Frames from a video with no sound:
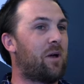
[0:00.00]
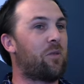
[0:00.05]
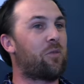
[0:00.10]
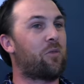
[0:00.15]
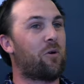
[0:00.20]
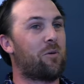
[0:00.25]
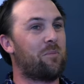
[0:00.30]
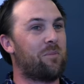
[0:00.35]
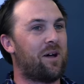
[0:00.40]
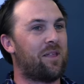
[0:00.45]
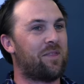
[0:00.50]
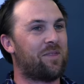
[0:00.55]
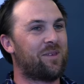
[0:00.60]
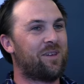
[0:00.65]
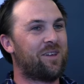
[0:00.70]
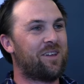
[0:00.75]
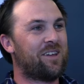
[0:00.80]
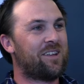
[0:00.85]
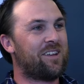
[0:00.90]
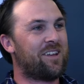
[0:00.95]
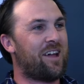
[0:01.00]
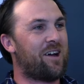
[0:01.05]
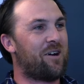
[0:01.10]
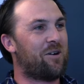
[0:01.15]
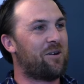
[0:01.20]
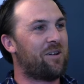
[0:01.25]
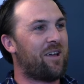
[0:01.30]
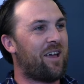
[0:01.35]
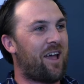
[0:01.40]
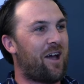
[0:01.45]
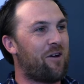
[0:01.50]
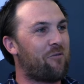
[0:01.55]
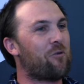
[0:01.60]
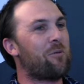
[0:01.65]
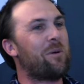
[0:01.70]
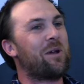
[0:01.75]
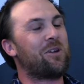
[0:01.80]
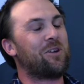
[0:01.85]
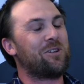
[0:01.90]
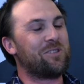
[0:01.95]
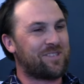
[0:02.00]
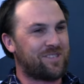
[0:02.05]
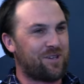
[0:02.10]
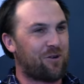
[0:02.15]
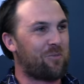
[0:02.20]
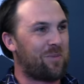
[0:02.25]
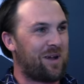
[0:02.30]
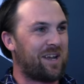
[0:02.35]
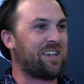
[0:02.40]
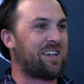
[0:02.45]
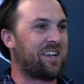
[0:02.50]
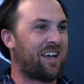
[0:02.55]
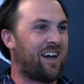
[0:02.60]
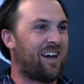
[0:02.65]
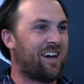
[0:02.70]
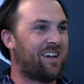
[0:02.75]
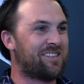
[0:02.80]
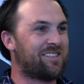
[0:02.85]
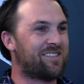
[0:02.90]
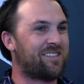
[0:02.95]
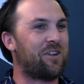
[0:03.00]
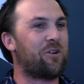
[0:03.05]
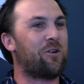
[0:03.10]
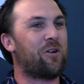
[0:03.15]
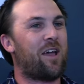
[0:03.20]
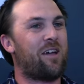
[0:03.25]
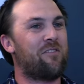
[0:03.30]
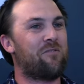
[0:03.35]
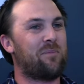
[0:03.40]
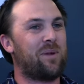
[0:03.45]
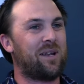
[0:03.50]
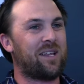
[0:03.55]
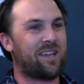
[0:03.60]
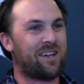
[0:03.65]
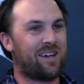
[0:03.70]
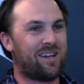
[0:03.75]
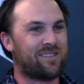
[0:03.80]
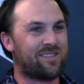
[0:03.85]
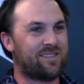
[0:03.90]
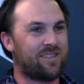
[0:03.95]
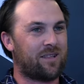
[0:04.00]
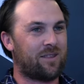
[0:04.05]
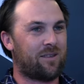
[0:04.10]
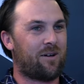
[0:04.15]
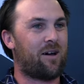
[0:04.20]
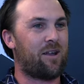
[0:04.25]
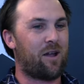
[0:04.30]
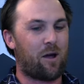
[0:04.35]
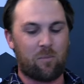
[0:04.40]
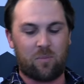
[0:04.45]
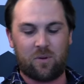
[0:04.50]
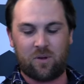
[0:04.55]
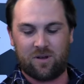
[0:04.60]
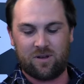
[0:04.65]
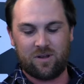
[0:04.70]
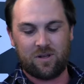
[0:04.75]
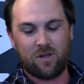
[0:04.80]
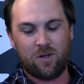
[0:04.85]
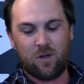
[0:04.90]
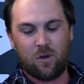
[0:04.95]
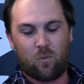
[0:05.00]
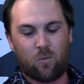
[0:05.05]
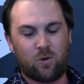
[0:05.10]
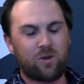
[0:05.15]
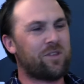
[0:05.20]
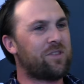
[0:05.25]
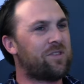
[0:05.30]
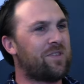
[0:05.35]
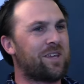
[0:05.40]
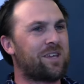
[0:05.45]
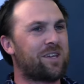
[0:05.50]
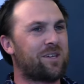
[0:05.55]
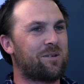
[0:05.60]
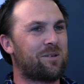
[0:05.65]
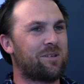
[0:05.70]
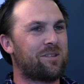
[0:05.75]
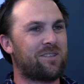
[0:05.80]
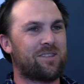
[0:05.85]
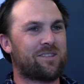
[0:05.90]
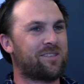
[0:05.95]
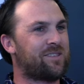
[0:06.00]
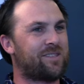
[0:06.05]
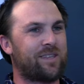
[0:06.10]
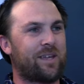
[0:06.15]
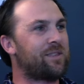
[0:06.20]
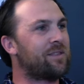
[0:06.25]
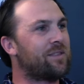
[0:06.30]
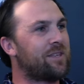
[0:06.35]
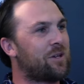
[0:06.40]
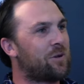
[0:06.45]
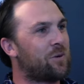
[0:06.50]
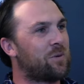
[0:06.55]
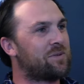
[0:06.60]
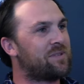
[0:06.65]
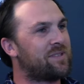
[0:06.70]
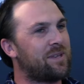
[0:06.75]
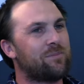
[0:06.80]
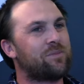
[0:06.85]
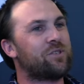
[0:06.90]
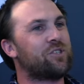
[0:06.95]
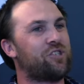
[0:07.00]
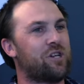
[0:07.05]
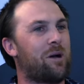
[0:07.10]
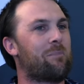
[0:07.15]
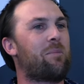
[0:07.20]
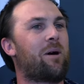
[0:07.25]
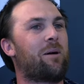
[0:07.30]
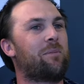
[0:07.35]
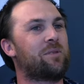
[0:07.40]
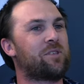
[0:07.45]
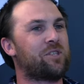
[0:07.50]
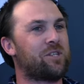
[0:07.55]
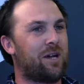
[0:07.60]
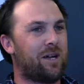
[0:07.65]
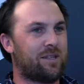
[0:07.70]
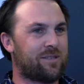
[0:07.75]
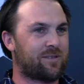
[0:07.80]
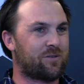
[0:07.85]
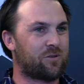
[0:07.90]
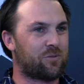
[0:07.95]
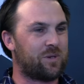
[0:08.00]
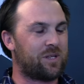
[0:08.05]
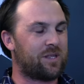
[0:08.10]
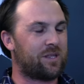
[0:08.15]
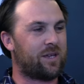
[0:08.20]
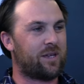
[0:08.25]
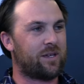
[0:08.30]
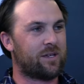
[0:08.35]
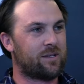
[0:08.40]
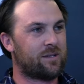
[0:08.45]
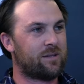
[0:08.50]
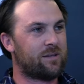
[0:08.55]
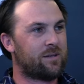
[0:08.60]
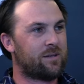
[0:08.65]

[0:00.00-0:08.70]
month on month. Now, Alfa Romeo don't sell many cars. They don't have many cars in their lineup. But what do you think uh, that suddenly caused them to jump up the charts a little bit there?